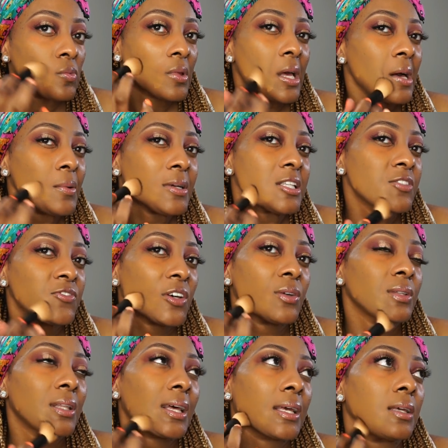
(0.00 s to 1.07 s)
I always
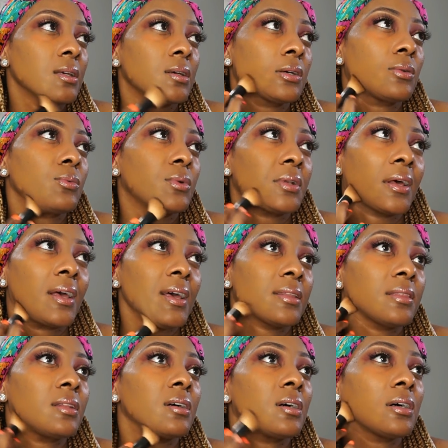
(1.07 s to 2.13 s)
felt like when I had
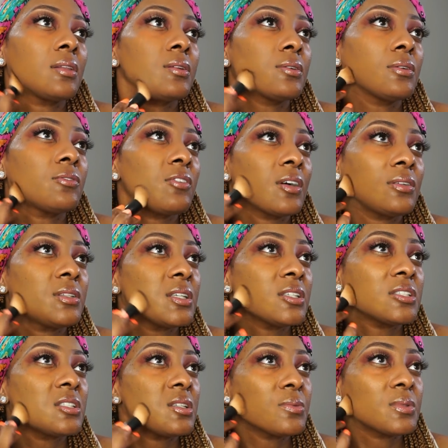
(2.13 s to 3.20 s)
the other
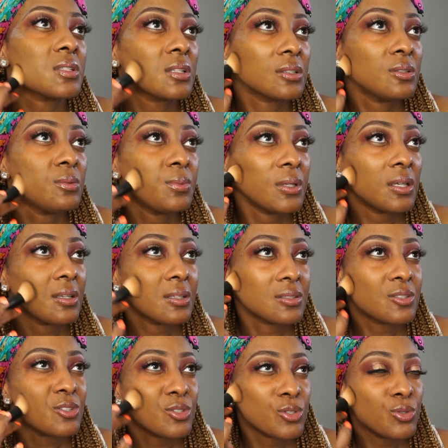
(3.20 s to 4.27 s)
foundation, it was a little bit
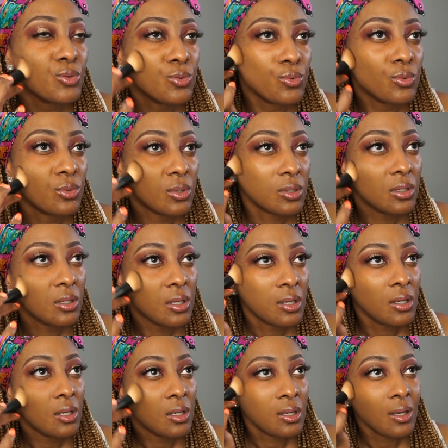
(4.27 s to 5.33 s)
too,
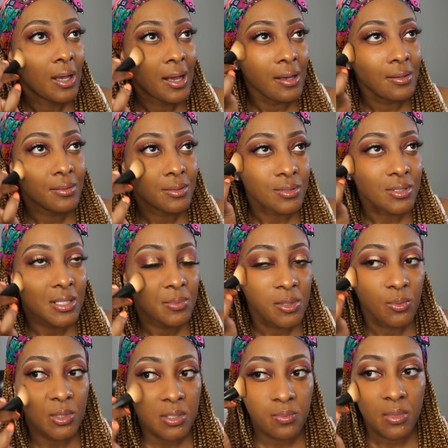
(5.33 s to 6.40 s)
I don't know,
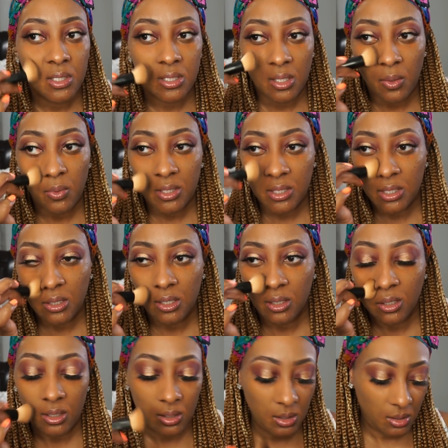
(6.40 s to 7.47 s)
something was missing. It wasn't
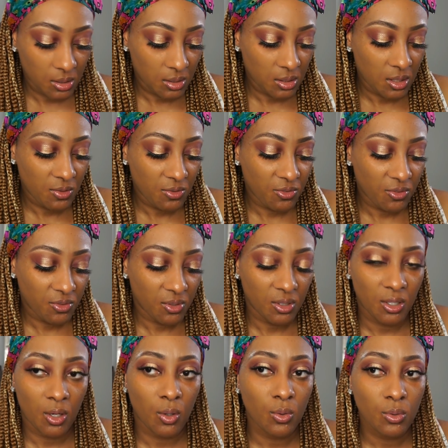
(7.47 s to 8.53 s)
enough
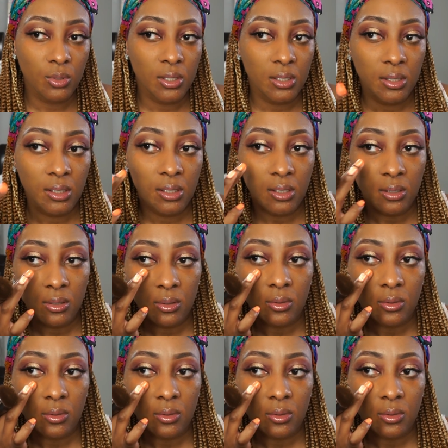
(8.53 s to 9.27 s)
golden in it.